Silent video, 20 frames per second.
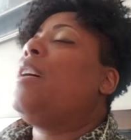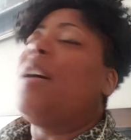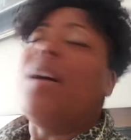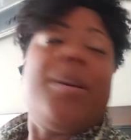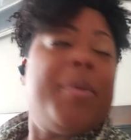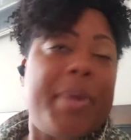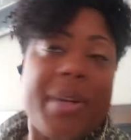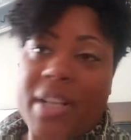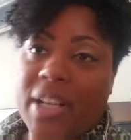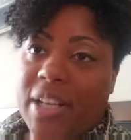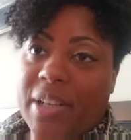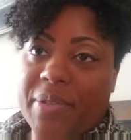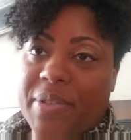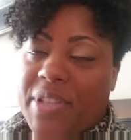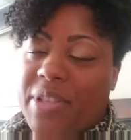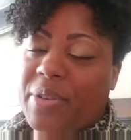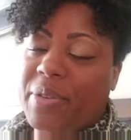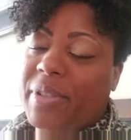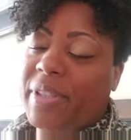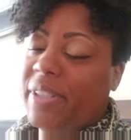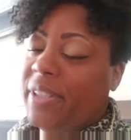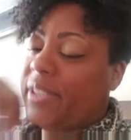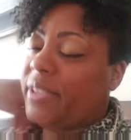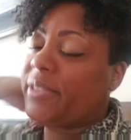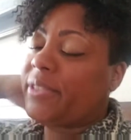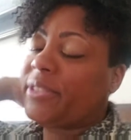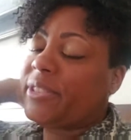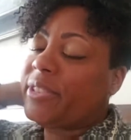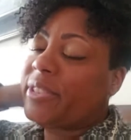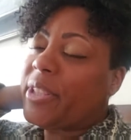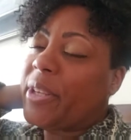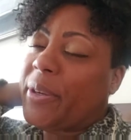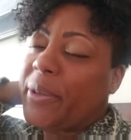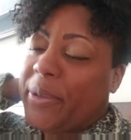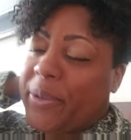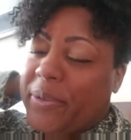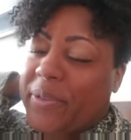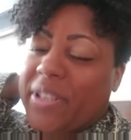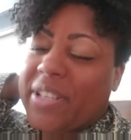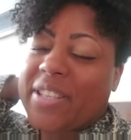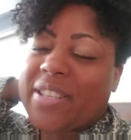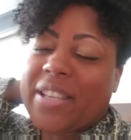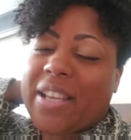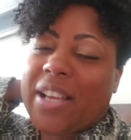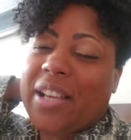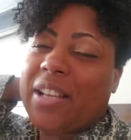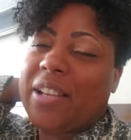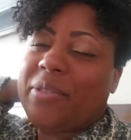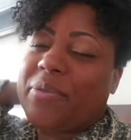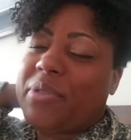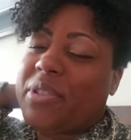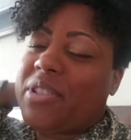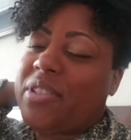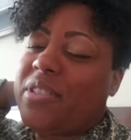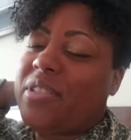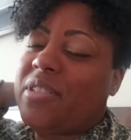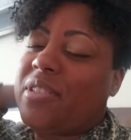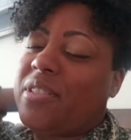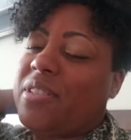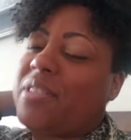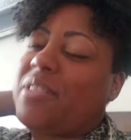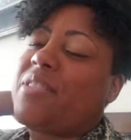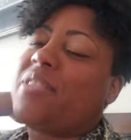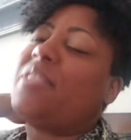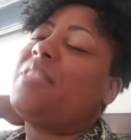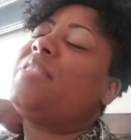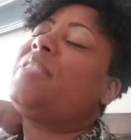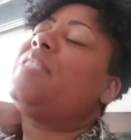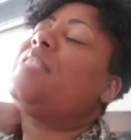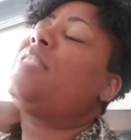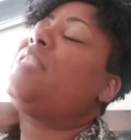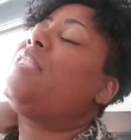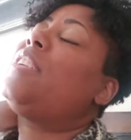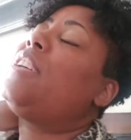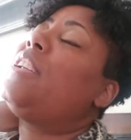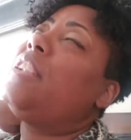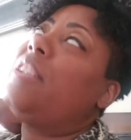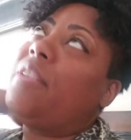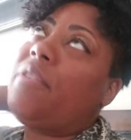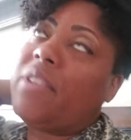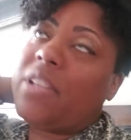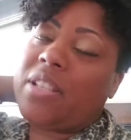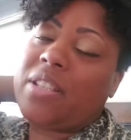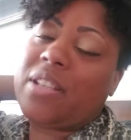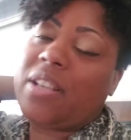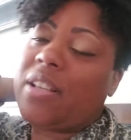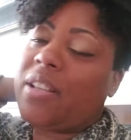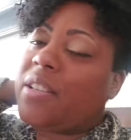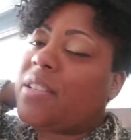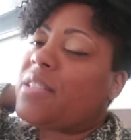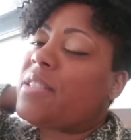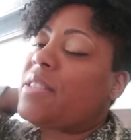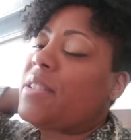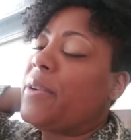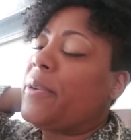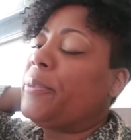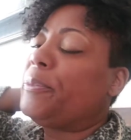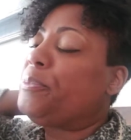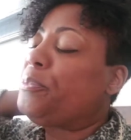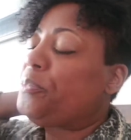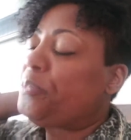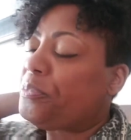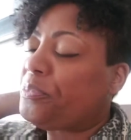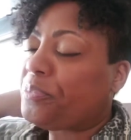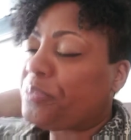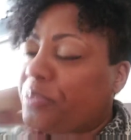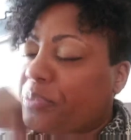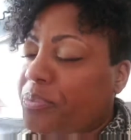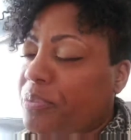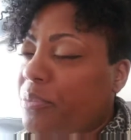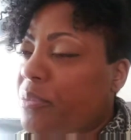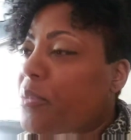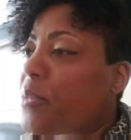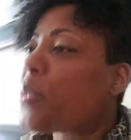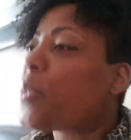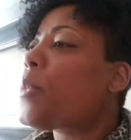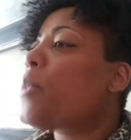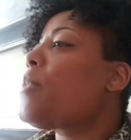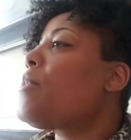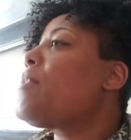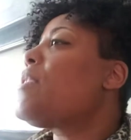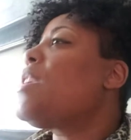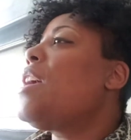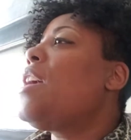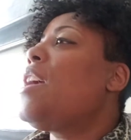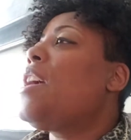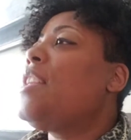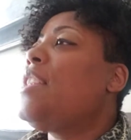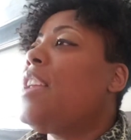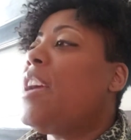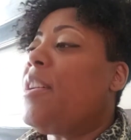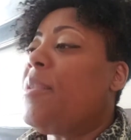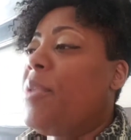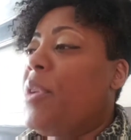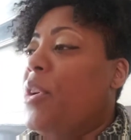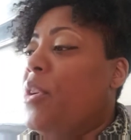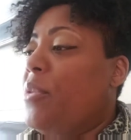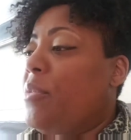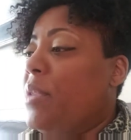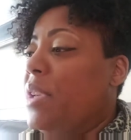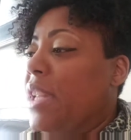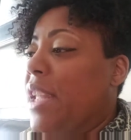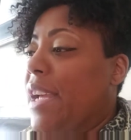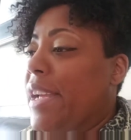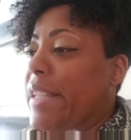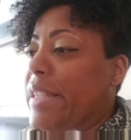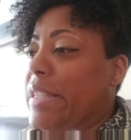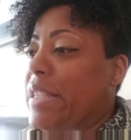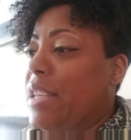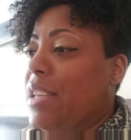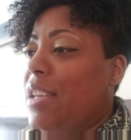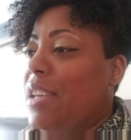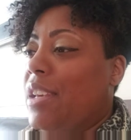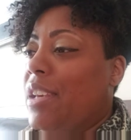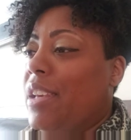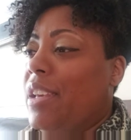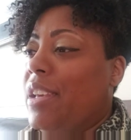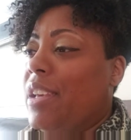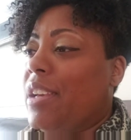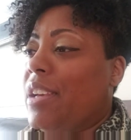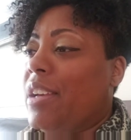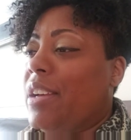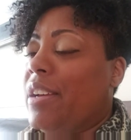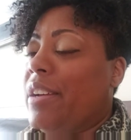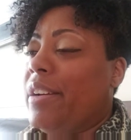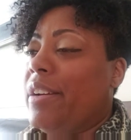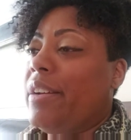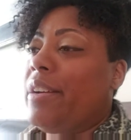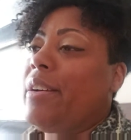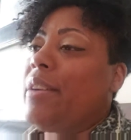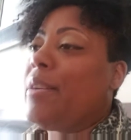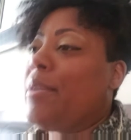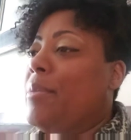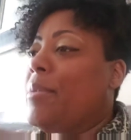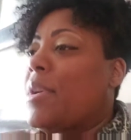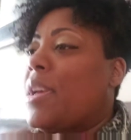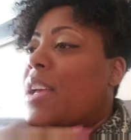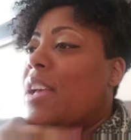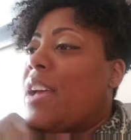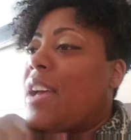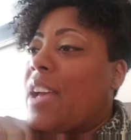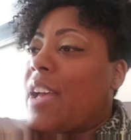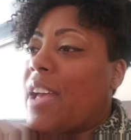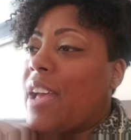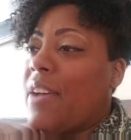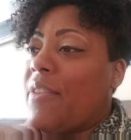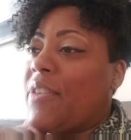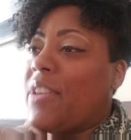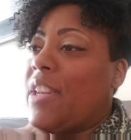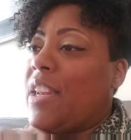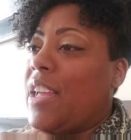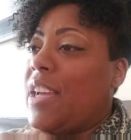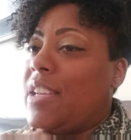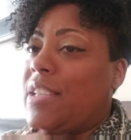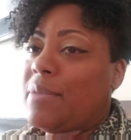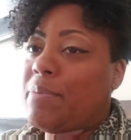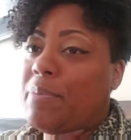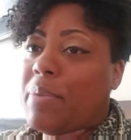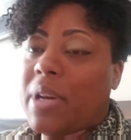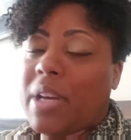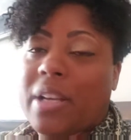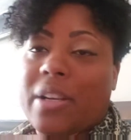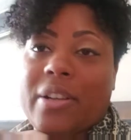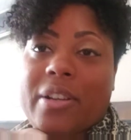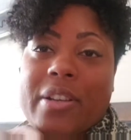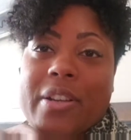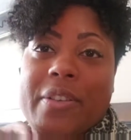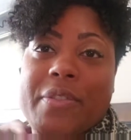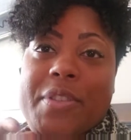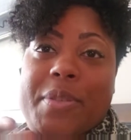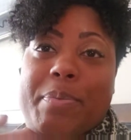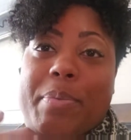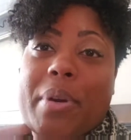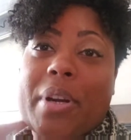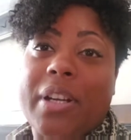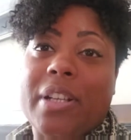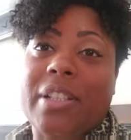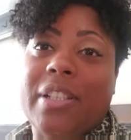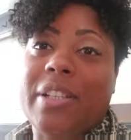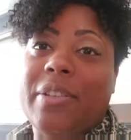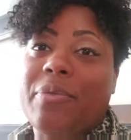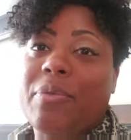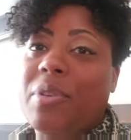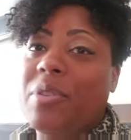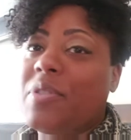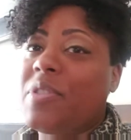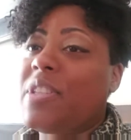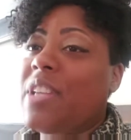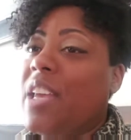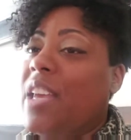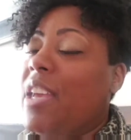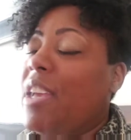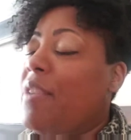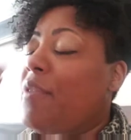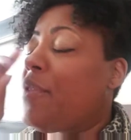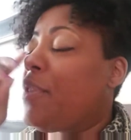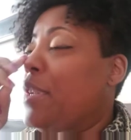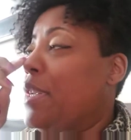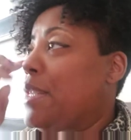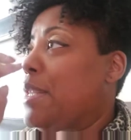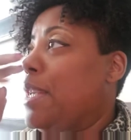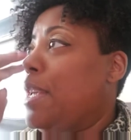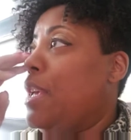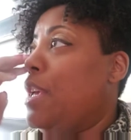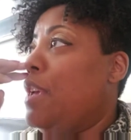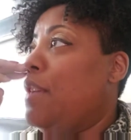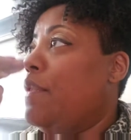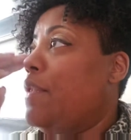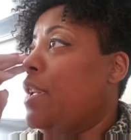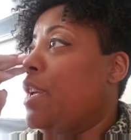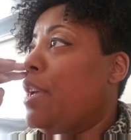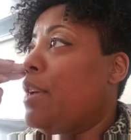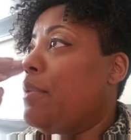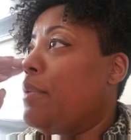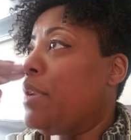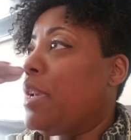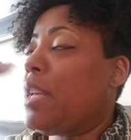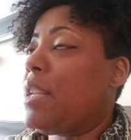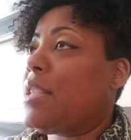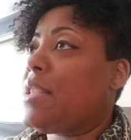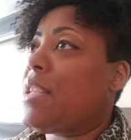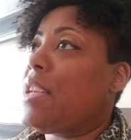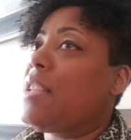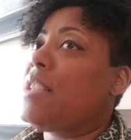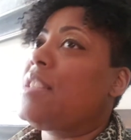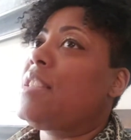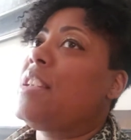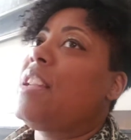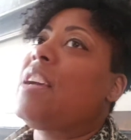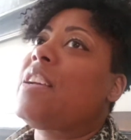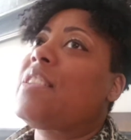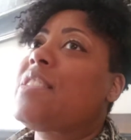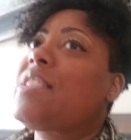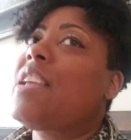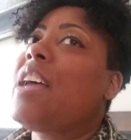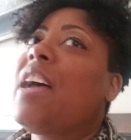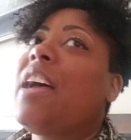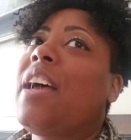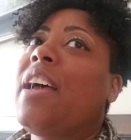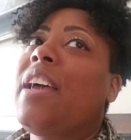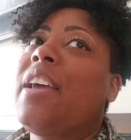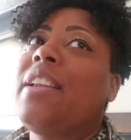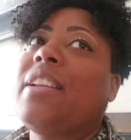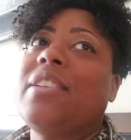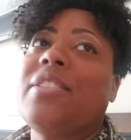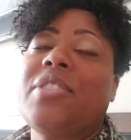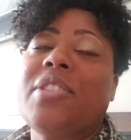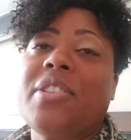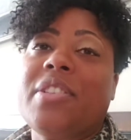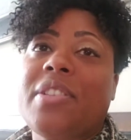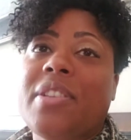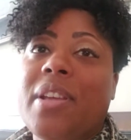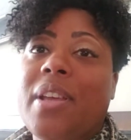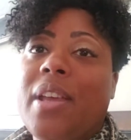Oh my God, it was so good. So the salad was I love that salad. So now I'm home relaxing. I have a nice bottle of sparkling rosé for this evening when I decide to sit outside and just